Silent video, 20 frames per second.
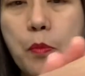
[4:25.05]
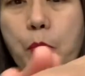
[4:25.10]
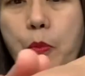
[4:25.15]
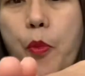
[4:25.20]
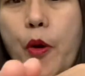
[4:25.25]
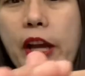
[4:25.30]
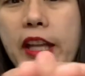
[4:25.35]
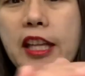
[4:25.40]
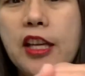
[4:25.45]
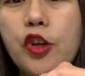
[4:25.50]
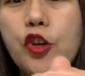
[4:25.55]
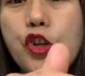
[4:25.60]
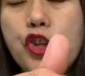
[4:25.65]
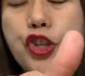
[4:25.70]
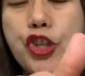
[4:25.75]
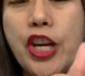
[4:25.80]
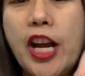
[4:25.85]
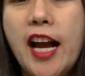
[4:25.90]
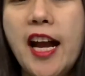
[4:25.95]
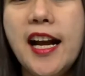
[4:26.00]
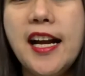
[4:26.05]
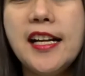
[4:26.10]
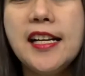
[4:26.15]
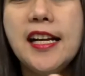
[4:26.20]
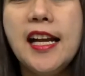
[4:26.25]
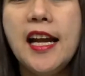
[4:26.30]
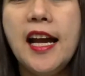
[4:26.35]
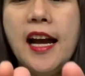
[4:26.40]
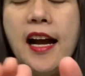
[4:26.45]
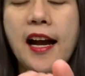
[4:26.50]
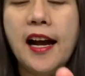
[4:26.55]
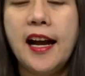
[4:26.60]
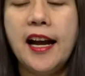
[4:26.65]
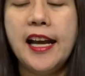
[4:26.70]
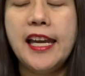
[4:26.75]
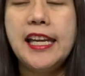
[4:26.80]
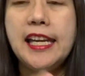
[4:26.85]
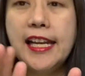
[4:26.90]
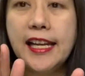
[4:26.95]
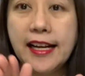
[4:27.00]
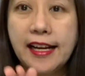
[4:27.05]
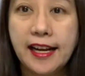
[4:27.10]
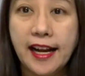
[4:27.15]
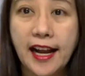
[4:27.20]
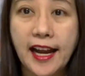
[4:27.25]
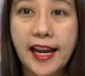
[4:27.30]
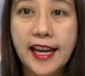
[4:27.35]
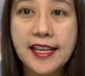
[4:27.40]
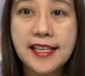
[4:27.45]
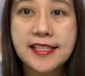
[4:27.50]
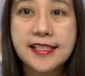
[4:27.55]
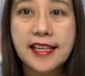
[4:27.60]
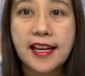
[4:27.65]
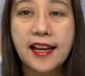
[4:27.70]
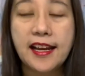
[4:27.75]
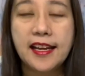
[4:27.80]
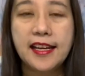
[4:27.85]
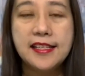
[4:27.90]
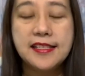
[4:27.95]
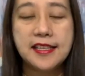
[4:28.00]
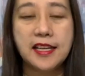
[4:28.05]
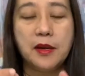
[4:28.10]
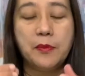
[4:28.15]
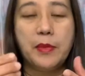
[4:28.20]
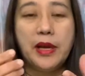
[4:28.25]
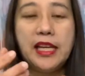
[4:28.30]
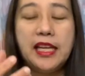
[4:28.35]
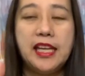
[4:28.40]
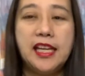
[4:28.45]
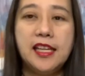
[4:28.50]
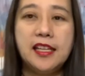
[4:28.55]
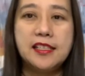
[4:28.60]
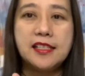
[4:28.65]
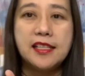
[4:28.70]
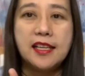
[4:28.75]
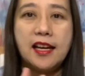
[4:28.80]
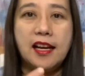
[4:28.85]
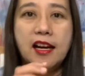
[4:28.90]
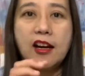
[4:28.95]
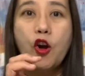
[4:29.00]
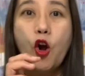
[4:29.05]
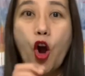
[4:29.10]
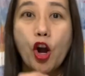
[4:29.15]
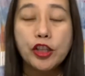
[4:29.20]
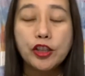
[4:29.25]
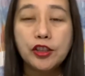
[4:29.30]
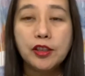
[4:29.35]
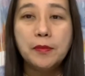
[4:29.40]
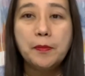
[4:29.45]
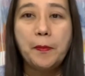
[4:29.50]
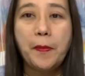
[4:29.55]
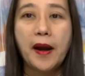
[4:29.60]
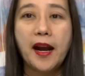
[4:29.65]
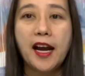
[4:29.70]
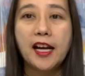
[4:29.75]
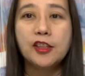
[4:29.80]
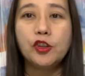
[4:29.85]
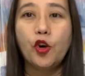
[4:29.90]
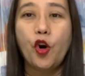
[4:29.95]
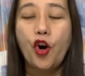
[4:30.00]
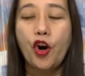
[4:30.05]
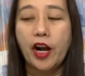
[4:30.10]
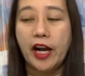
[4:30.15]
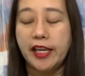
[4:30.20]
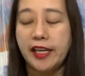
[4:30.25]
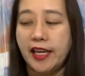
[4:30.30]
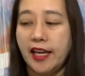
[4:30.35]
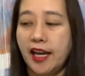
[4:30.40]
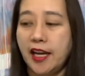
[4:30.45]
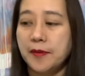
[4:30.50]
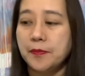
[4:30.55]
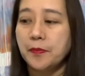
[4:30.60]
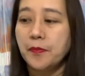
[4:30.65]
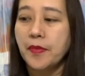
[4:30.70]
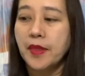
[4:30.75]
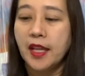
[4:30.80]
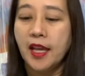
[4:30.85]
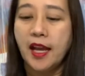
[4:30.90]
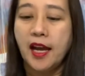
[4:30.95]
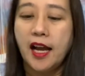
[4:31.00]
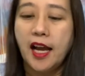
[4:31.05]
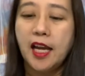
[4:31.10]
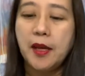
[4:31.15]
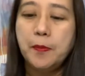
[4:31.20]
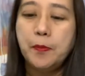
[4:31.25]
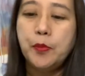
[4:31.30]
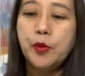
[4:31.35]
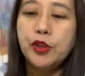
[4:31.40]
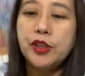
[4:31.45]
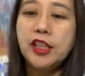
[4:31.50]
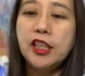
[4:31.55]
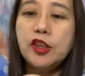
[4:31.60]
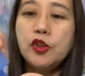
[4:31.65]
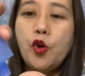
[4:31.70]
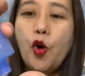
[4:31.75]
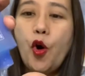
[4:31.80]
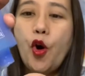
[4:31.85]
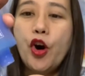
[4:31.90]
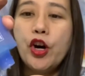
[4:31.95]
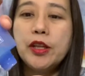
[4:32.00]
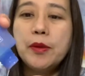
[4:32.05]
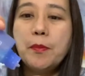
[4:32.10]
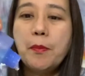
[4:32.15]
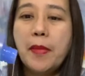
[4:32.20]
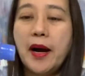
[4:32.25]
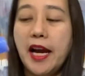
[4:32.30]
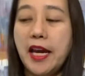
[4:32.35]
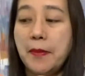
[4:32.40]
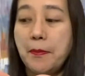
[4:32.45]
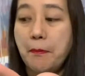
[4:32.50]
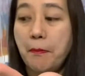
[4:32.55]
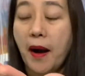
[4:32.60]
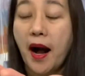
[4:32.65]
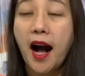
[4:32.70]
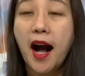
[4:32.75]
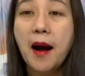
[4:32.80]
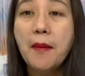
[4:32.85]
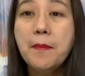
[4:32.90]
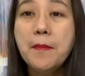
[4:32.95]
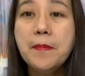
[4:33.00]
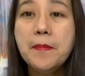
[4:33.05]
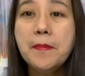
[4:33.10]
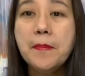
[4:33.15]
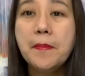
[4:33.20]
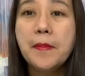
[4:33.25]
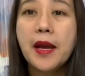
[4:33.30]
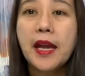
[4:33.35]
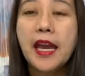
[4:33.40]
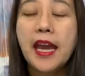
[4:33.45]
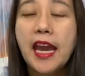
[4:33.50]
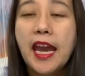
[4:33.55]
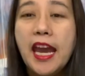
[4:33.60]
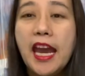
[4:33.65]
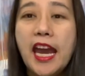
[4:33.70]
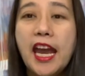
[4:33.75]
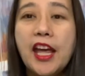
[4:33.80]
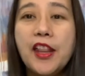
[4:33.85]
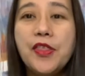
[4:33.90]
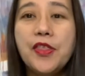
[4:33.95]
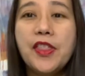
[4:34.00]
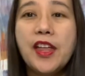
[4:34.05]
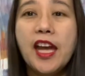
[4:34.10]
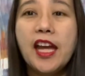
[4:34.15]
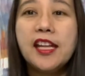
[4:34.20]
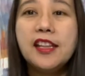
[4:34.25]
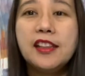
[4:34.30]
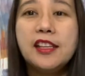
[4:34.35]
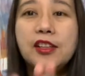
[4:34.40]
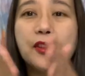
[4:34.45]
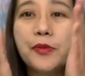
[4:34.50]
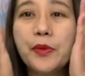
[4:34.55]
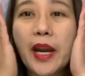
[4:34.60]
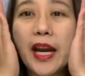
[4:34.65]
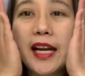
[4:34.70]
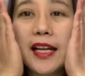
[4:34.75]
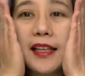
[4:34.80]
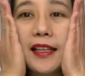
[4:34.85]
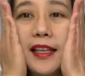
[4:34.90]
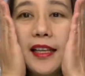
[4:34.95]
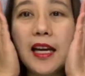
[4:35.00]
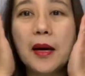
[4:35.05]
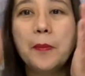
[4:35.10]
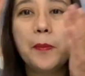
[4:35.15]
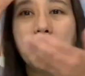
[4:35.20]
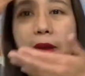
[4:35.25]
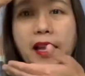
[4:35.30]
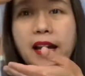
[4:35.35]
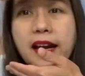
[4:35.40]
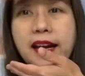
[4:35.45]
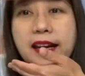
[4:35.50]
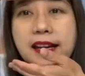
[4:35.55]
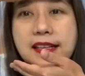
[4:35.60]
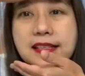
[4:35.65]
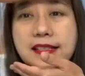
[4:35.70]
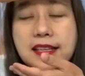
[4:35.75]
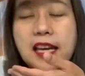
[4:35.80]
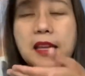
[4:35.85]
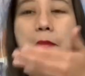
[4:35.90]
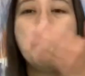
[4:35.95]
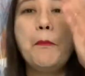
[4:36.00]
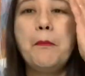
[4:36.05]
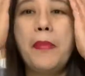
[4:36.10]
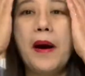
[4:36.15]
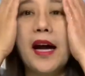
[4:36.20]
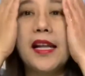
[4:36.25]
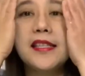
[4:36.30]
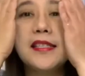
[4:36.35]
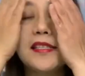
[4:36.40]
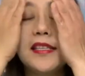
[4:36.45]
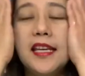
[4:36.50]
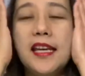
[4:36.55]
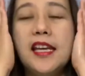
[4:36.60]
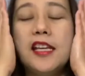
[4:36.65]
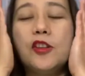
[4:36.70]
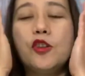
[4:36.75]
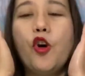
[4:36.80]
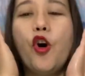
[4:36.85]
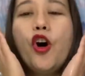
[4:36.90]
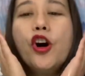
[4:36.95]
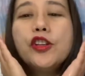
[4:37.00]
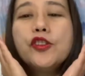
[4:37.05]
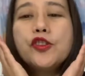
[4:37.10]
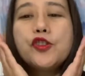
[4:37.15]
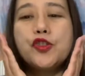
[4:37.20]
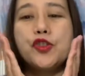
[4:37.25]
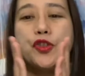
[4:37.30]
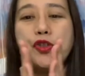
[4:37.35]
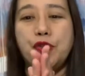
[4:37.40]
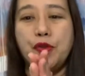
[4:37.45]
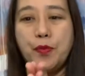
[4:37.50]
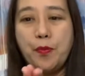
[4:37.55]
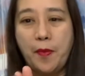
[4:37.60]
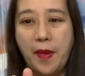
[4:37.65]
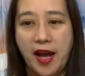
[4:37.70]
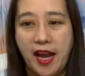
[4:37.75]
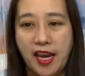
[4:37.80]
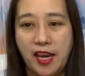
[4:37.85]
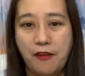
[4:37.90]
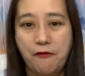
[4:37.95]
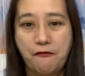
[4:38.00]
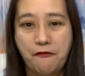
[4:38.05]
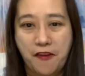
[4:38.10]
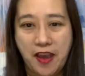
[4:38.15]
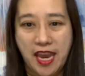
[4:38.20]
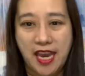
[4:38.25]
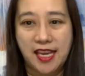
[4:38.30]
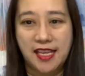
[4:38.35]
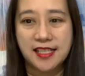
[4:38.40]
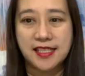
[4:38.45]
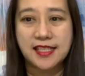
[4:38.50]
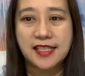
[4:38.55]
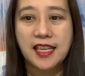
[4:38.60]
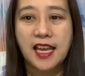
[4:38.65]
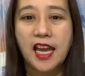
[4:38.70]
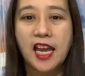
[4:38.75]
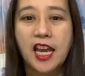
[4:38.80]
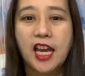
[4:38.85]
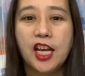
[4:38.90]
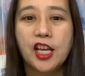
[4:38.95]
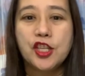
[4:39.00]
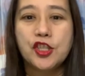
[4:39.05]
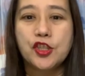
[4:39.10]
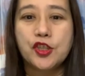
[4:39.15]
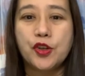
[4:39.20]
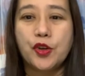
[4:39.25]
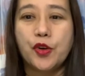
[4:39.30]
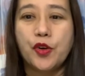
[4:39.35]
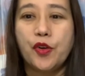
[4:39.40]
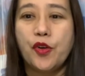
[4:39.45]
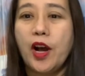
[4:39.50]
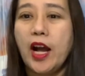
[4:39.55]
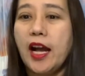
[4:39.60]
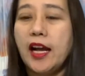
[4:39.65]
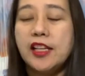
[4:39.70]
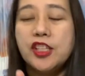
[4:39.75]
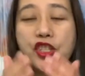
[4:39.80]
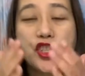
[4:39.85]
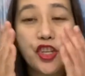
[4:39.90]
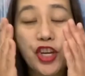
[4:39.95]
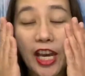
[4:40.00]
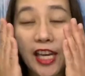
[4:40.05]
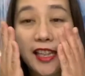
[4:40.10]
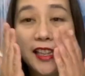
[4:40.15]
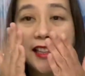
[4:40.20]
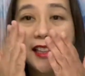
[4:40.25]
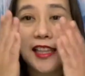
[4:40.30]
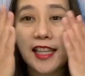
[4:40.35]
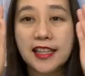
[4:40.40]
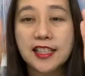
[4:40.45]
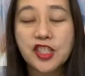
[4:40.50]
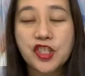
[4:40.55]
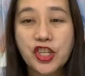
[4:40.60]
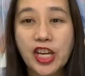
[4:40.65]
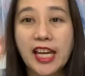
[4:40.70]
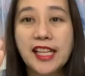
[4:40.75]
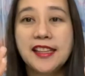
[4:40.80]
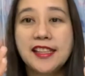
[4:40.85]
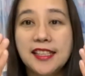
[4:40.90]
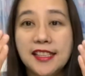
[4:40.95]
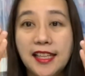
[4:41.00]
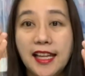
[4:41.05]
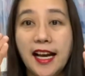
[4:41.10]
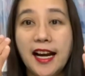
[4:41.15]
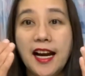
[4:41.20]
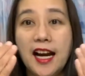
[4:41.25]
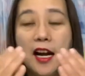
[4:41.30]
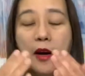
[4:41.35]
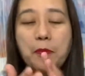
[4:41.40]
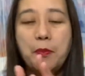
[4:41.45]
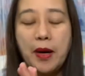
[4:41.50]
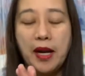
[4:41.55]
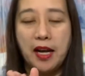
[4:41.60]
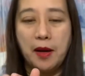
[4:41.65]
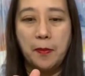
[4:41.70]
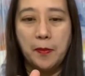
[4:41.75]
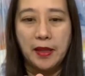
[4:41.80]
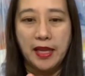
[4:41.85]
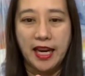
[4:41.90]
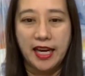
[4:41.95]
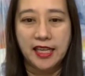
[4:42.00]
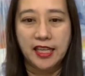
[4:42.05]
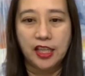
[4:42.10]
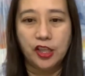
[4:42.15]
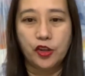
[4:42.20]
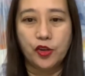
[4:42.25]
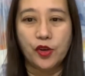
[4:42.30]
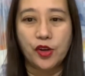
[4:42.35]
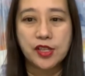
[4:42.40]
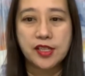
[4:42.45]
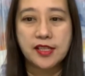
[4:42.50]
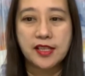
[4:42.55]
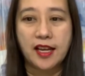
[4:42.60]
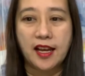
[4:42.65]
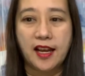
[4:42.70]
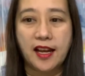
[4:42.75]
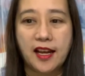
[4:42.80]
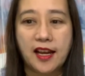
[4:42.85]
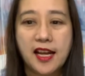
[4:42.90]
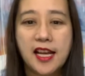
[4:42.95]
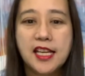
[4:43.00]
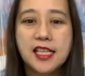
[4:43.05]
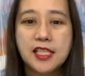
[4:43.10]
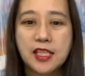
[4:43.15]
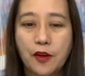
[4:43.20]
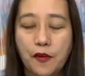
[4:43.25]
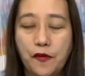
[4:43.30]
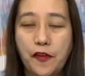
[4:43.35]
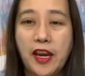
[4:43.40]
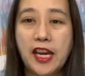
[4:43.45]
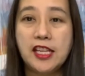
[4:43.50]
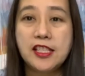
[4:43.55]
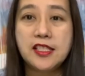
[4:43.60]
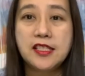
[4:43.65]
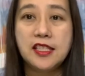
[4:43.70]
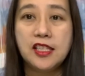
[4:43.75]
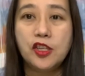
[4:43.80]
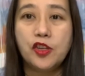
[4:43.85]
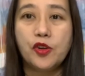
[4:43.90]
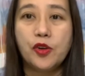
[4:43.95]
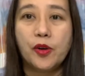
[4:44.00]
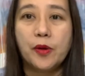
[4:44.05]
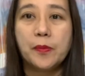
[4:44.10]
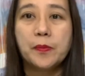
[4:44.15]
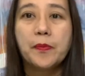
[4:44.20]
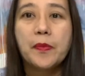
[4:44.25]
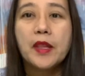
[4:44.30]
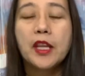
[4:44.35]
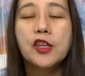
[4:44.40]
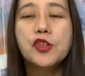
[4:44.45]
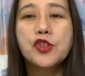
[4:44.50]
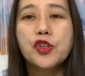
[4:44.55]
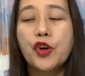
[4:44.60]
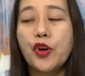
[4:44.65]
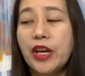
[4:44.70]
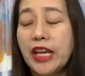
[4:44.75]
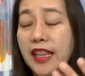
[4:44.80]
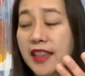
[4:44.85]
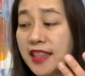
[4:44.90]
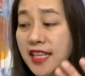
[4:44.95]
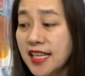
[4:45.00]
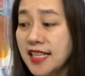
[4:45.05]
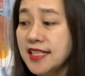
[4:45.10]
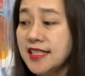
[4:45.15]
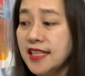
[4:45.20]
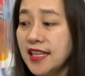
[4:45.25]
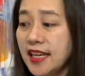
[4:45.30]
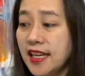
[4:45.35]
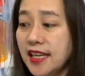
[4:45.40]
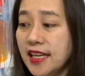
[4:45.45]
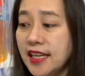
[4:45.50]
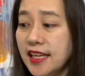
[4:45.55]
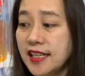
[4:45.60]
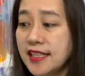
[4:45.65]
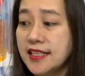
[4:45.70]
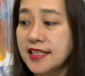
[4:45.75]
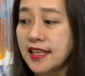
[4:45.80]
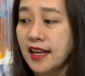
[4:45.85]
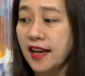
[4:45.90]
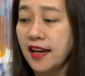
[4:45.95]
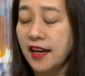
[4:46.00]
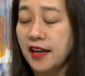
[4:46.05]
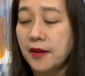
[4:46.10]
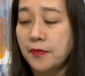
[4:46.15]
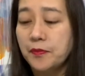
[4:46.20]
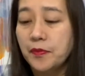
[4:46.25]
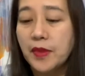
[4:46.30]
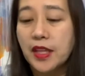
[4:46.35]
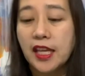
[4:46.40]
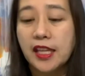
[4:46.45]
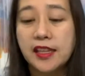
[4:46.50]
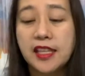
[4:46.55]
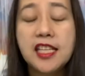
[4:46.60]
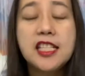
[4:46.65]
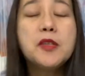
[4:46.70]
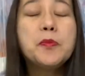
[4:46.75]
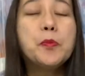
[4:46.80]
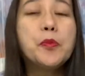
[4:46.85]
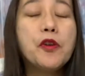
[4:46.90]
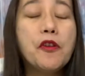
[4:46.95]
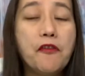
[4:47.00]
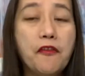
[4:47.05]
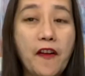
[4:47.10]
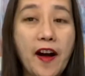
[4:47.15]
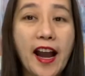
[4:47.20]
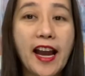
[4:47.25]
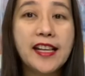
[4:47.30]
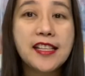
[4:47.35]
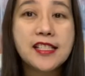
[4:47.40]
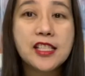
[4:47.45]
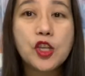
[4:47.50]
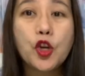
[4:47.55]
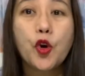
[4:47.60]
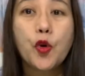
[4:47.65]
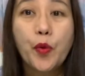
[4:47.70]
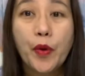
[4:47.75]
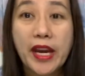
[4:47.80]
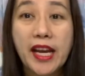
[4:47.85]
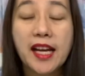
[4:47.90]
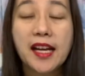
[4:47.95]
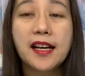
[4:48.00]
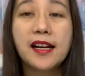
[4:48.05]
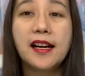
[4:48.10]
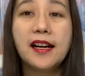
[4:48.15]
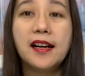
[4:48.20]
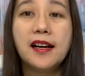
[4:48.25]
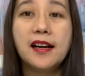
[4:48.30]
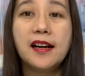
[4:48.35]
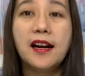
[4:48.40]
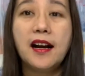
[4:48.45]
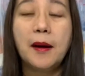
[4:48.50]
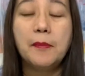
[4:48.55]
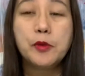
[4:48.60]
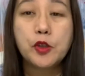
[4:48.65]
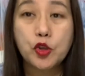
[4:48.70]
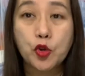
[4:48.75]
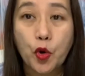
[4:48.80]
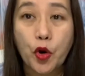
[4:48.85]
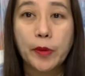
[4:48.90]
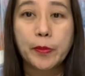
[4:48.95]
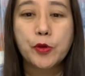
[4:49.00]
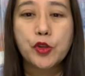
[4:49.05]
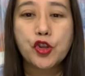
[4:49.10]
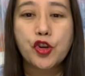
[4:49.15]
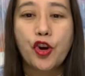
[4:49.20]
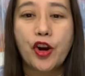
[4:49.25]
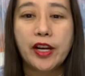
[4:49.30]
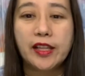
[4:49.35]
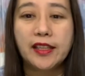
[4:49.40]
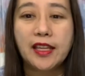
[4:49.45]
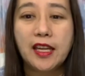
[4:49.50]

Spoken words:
Pwede ko siyang ilagay sa isang maliit sa cotton pad o kaya I put it on my palm and then directly applies and pats it onto my face. So, gentle lang ang pag-apply niyo sa face niyo. So, this provides quick absorption.